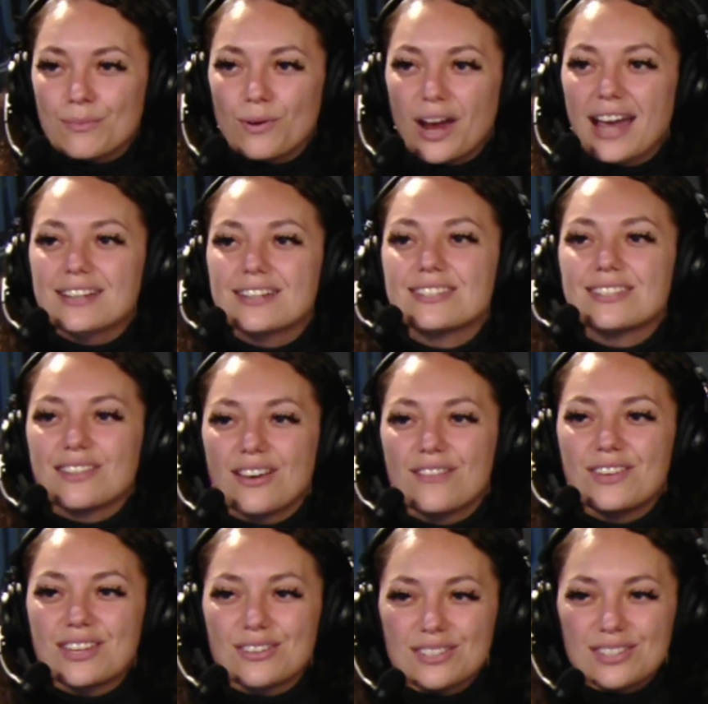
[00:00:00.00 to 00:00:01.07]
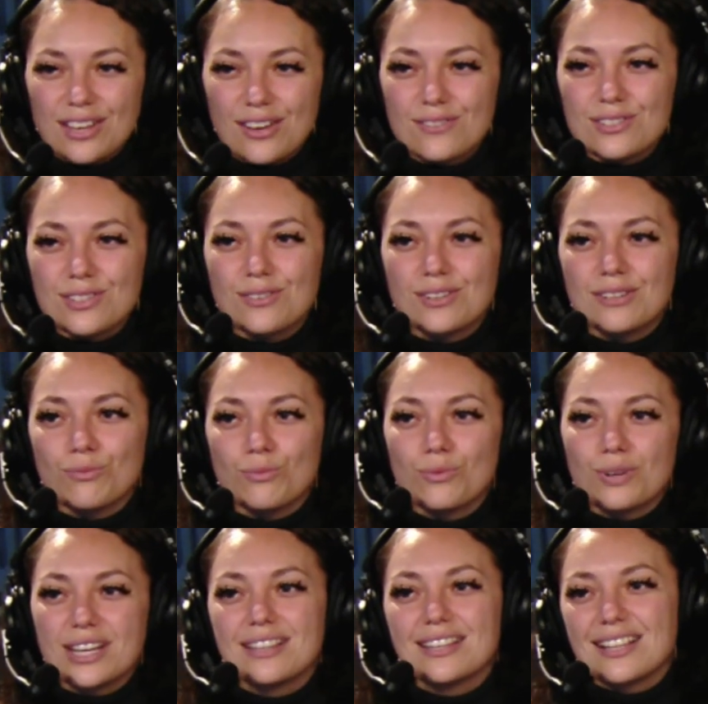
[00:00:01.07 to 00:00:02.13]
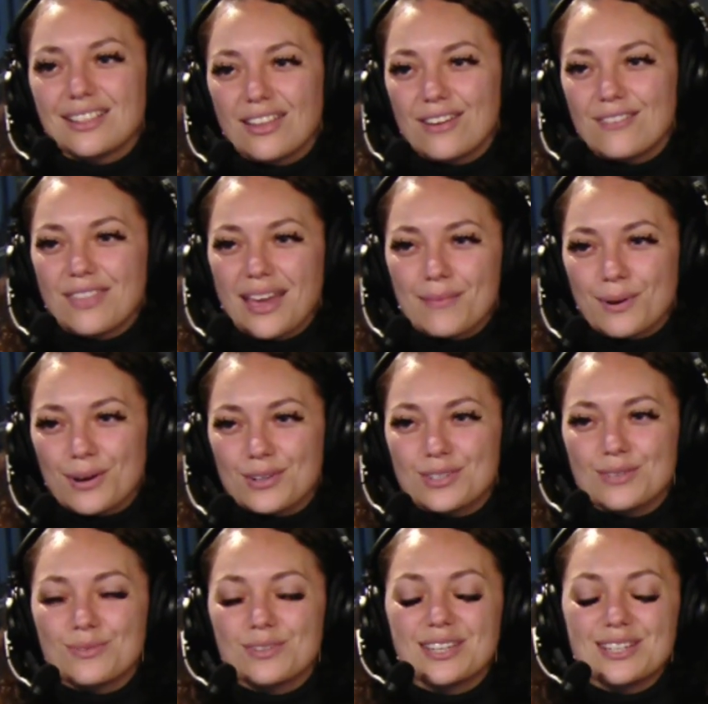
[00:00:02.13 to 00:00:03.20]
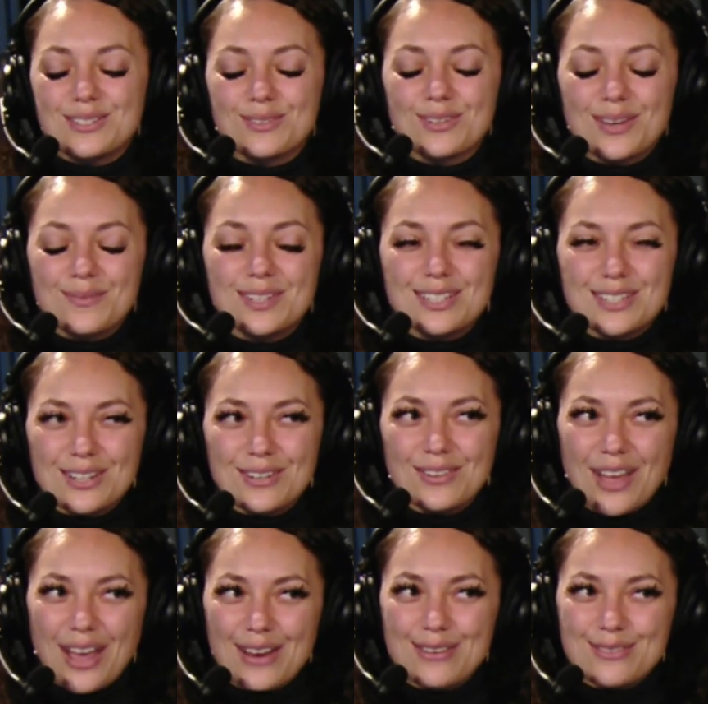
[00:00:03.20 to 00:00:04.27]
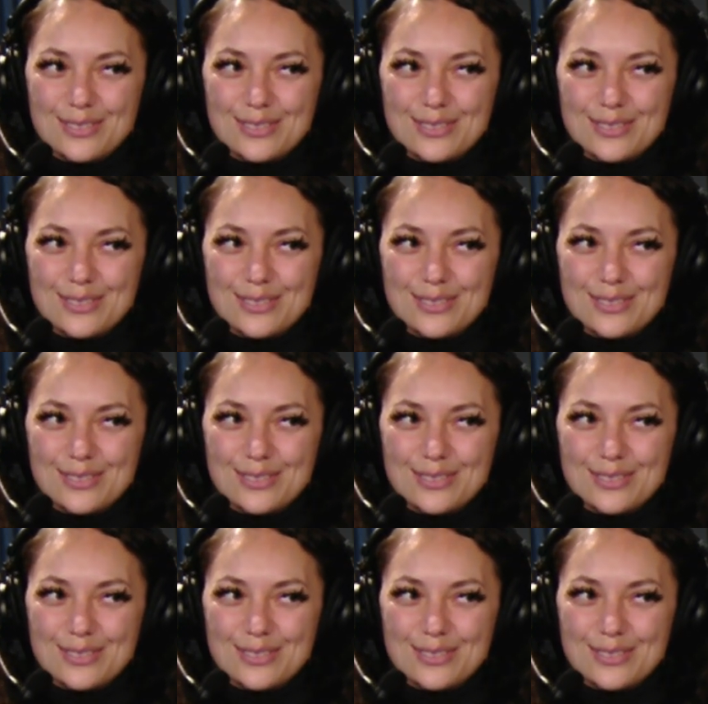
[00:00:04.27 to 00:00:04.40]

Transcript: Practice loving yourself so you can really love that person when they do come into your life.